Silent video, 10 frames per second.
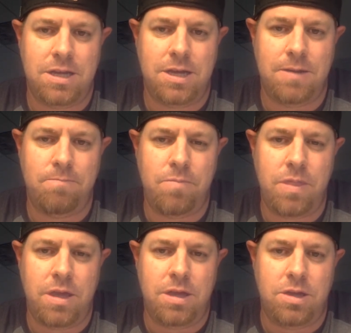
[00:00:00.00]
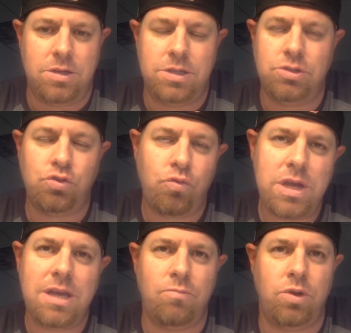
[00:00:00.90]
Um, to
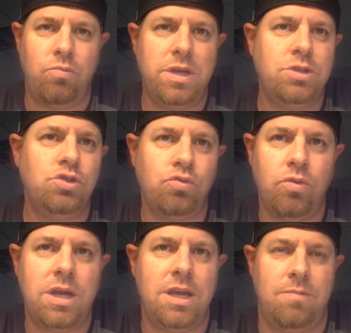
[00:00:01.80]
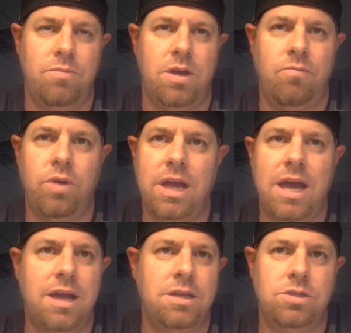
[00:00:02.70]
dream, when we dream of what
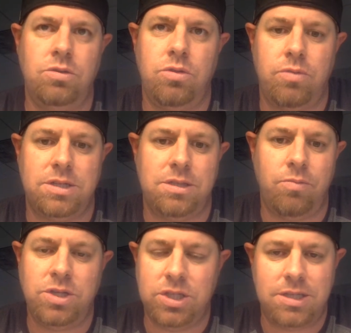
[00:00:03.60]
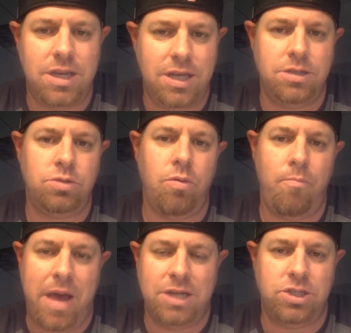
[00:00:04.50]
God can do through us, that we just need to
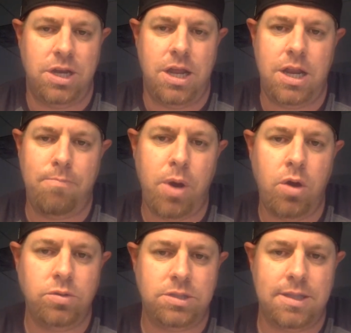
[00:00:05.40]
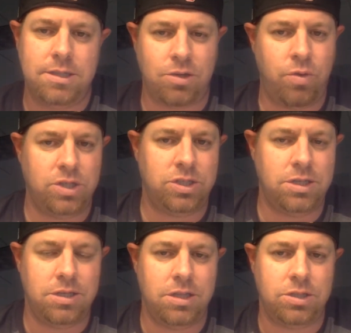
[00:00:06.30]
imagine it. And he posed this
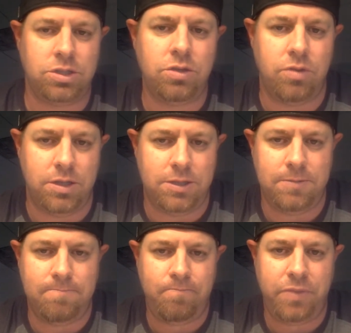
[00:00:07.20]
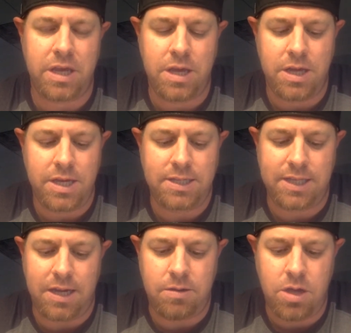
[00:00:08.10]
question to the students. He
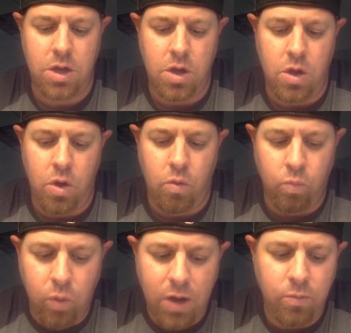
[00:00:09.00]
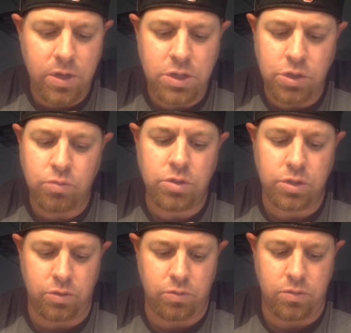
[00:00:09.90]
said, "What would you
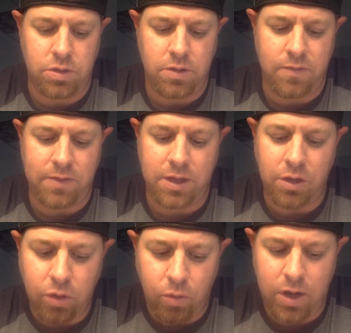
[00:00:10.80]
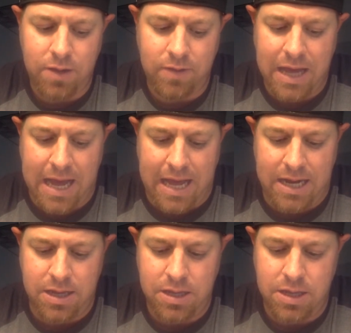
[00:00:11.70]
do for the glory of
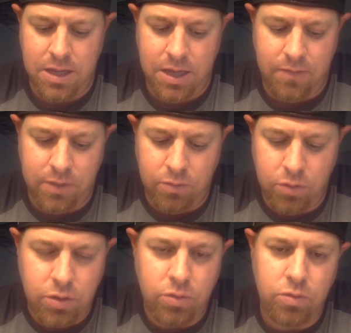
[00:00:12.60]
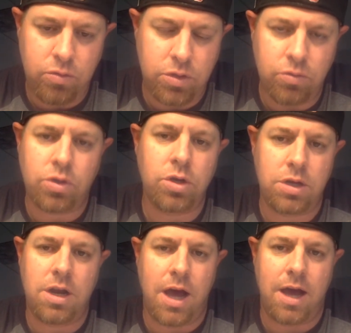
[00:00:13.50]
God if you knew you
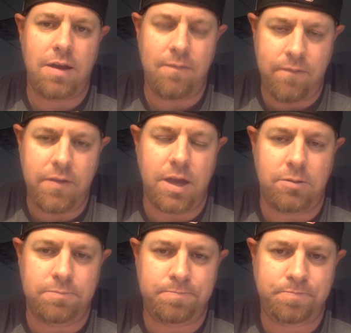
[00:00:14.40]
could not fail?"